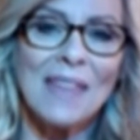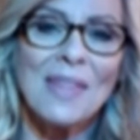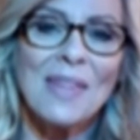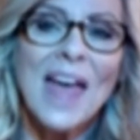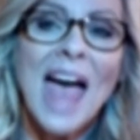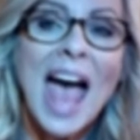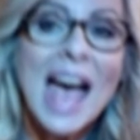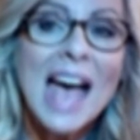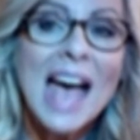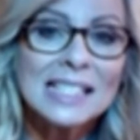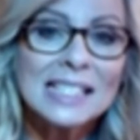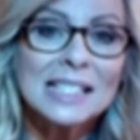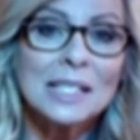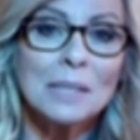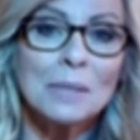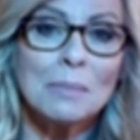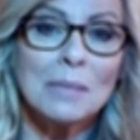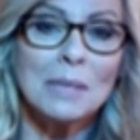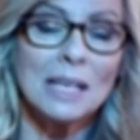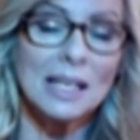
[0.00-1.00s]
And
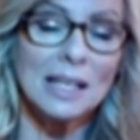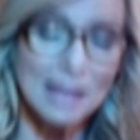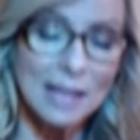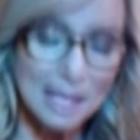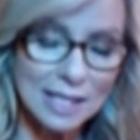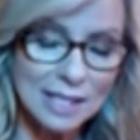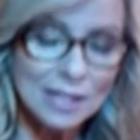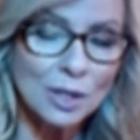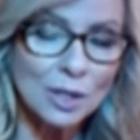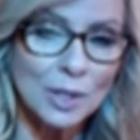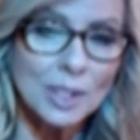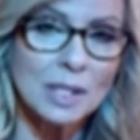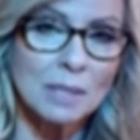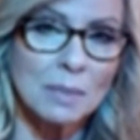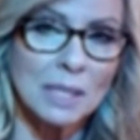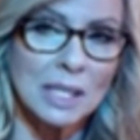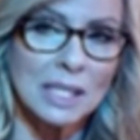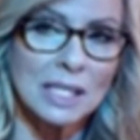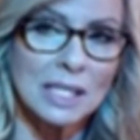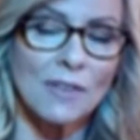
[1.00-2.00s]
that to me, this
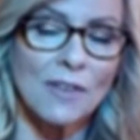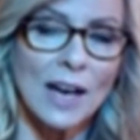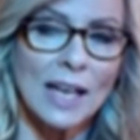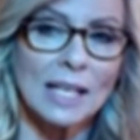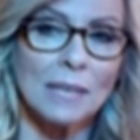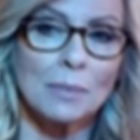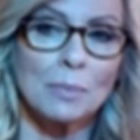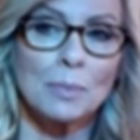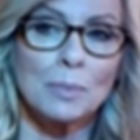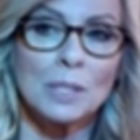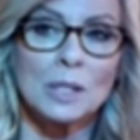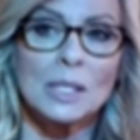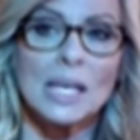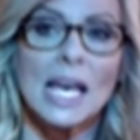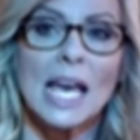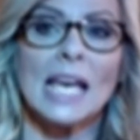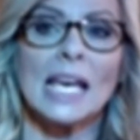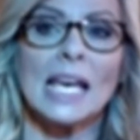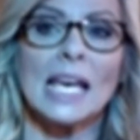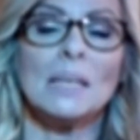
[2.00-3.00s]
Christmas, if I could
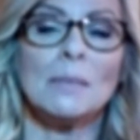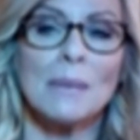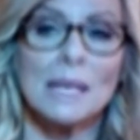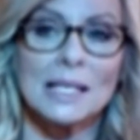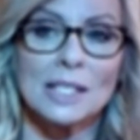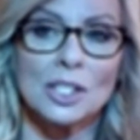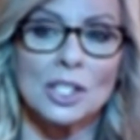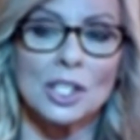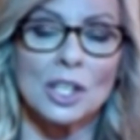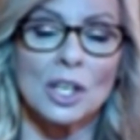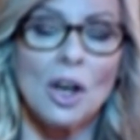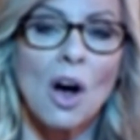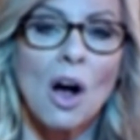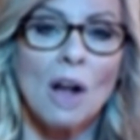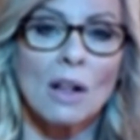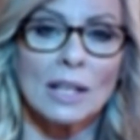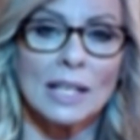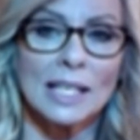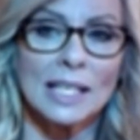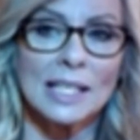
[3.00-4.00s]
say any message at
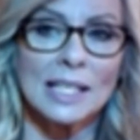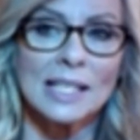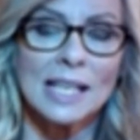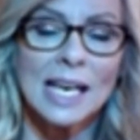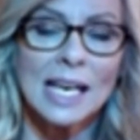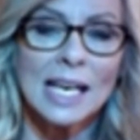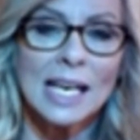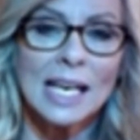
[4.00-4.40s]
all, is